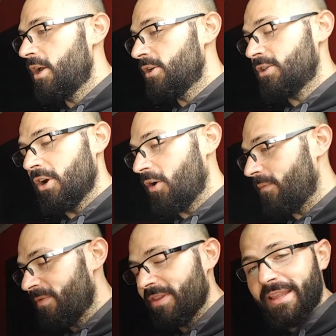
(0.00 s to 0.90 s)
So
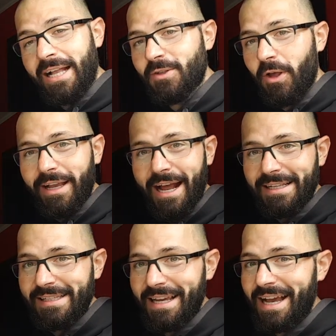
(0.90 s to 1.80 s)
that's all I gotta
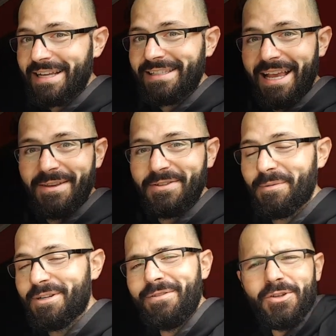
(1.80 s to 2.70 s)
say, guys. Thank you so
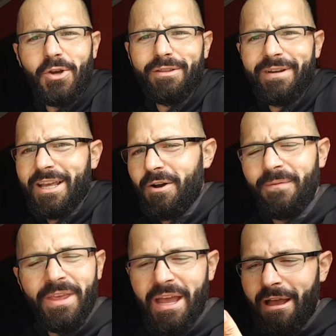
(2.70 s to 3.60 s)
much. If you enjoyed the video,
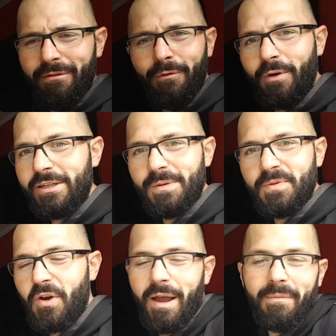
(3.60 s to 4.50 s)
feel free to
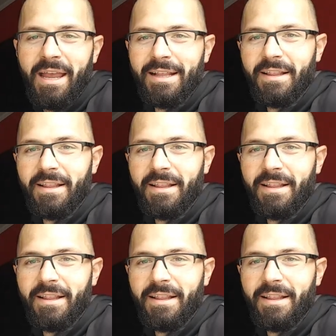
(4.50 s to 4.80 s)
subscribe, hit the